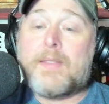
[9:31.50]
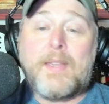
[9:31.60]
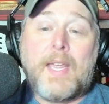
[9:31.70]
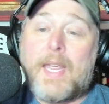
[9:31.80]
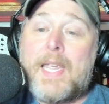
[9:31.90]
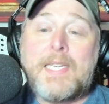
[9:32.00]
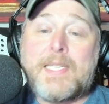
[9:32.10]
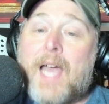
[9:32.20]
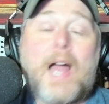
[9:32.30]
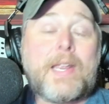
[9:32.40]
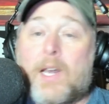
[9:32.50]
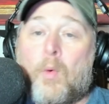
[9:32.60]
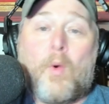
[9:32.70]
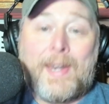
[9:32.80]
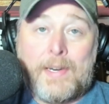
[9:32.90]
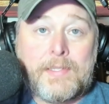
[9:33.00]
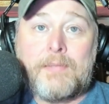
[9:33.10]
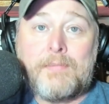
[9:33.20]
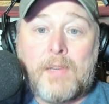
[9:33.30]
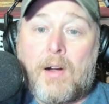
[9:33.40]
he's not going to win it,
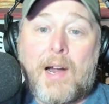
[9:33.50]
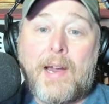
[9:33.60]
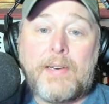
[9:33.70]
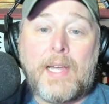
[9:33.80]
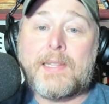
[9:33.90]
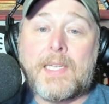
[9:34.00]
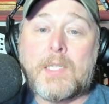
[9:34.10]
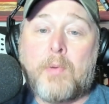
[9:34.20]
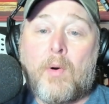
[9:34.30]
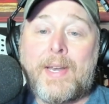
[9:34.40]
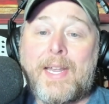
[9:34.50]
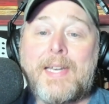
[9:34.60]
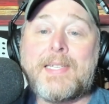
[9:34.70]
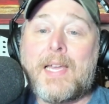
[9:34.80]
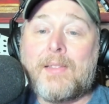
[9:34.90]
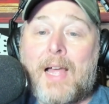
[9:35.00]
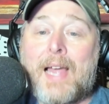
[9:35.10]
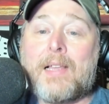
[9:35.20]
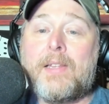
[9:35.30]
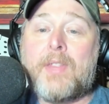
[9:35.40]
all right, at this point. It is
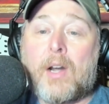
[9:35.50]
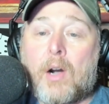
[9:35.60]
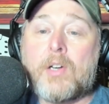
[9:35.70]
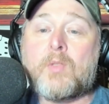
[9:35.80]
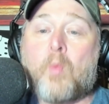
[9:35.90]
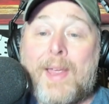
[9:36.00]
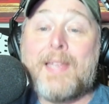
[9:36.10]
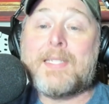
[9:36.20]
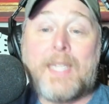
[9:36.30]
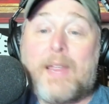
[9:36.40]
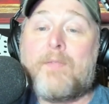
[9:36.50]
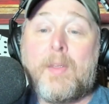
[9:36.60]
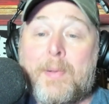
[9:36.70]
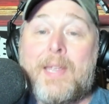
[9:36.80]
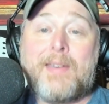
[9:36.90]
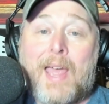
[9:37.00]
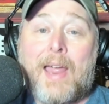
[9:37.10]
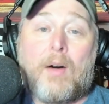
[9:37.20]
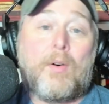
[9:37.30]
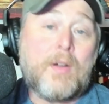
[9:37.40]
unlikely that Hurts wins the M V P
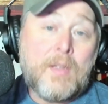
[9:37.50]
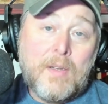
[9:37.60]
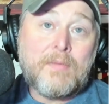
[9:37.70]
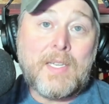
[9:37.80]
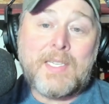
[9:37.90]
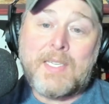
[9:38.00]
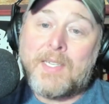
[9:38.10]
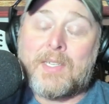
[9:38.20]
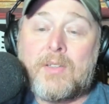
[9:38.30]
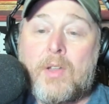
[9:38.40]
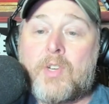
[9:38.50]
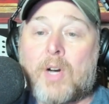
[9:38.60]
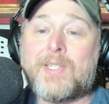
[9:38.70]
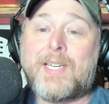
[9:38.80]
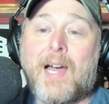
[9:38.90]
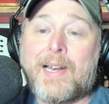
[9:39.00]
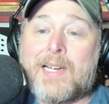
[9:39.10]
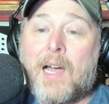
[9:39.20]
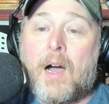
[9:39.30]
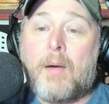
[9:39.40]
now. This is New Jersey dot
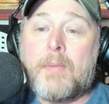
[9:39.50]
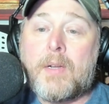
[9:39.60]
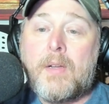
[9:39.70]
com.